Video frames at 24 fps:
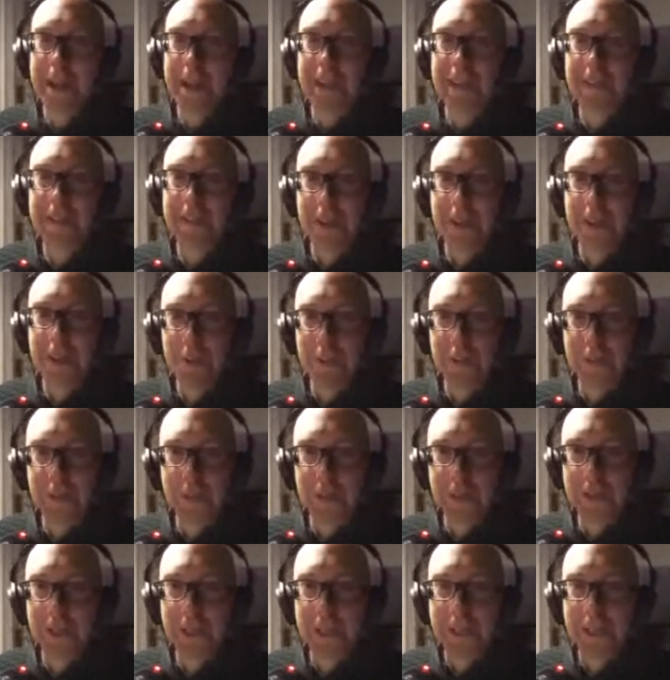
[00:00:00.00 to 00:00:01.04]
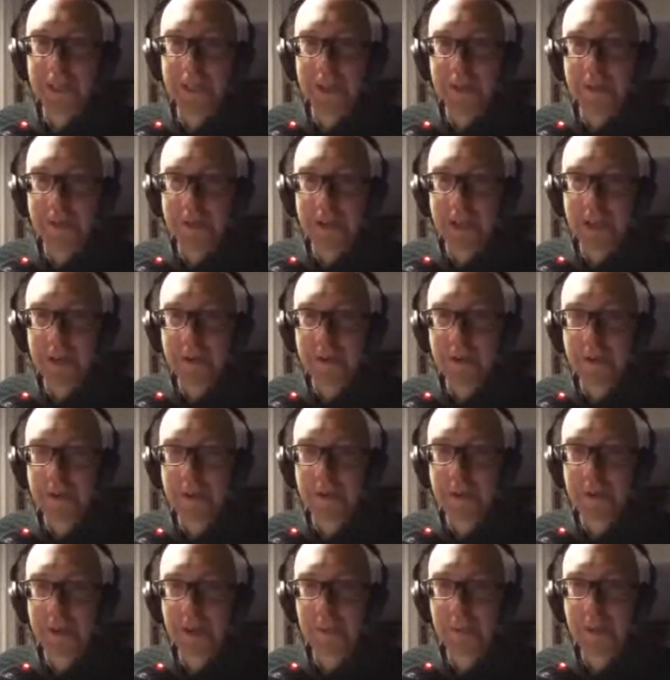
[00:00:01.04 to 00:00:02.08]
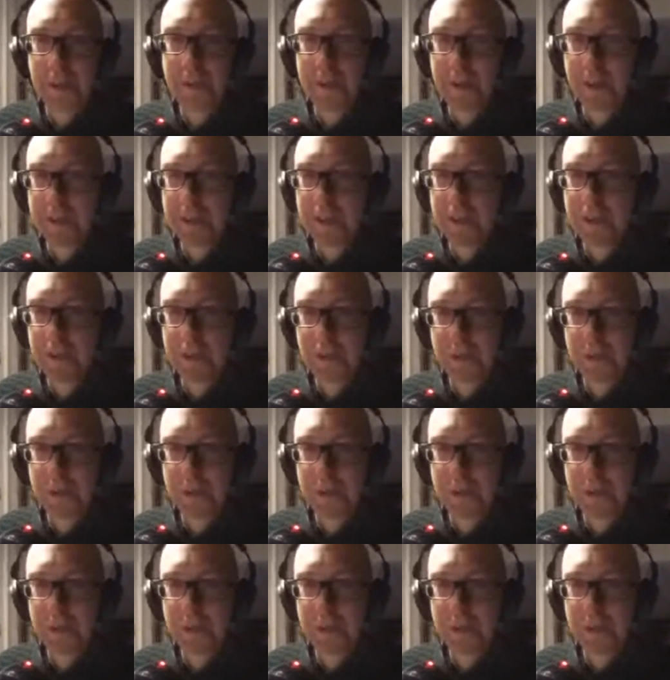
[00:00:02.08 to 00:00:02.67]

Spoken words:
Let's start in the future. Jared, how are you doing? And maybe you'd like to introduce